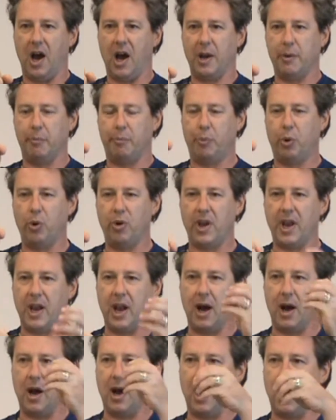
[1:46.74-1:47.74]
and put
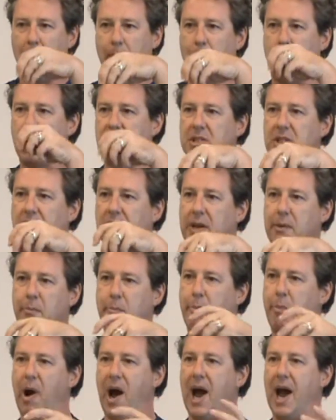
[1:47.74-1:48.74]
in a
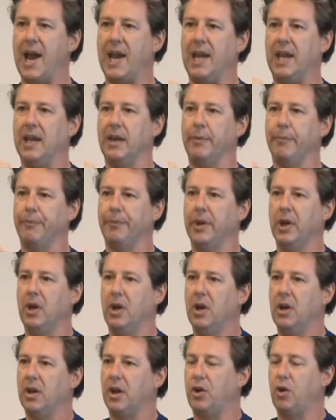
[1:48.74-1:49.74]
muslin bag.
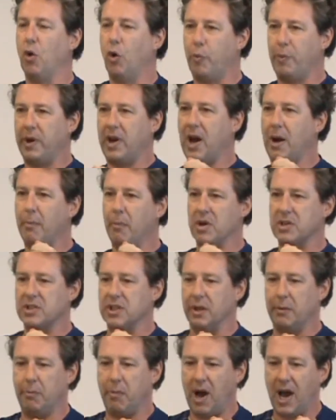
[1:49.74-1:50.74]
You open that
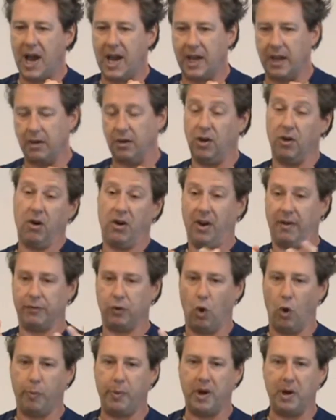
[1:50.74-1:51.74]
muslin bag, you don't have
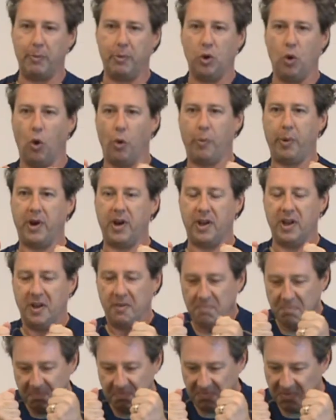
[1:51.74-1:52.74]
to open it, but you open it
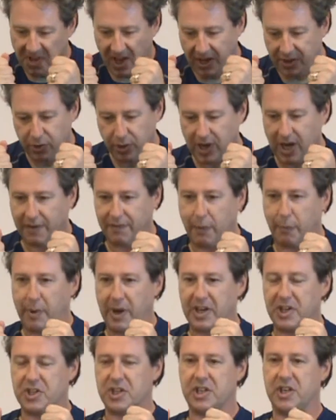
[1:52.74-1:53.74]
and you give a
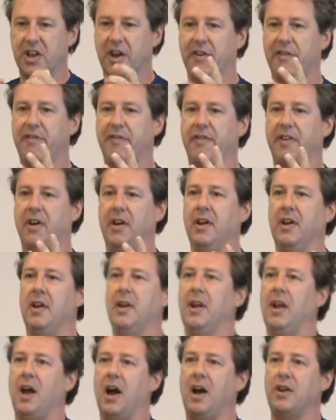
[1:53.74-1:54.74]
big sniff
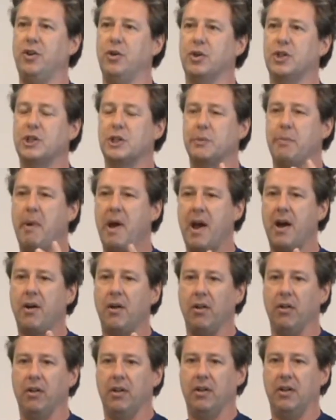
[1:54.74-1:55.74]
and you
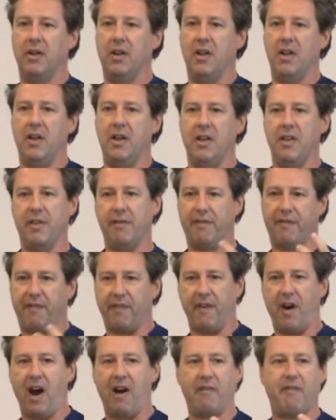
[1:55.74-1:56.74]
smell a
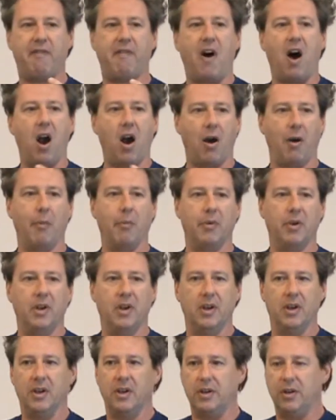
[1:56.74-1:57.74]
farm.
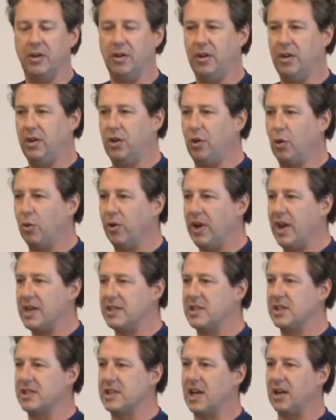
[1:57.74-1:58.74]
You don't
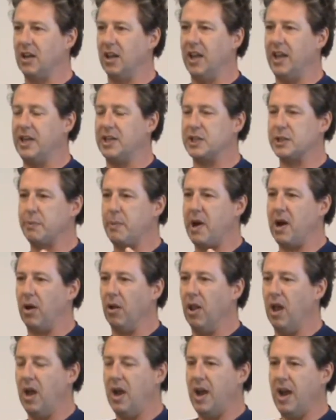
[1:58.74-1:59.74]
necessarily
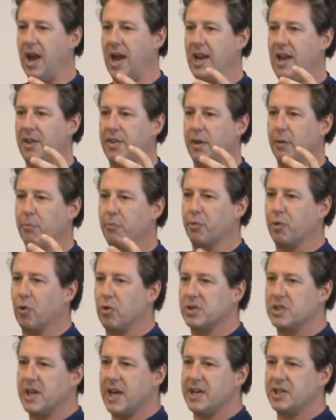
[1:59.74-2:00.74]
smell anything
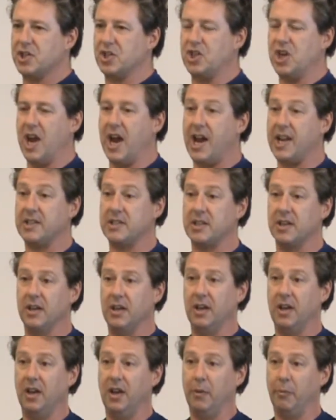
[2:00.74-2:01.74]
processed yet,
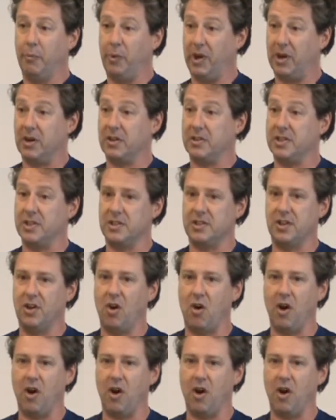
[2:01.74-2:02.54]
because it's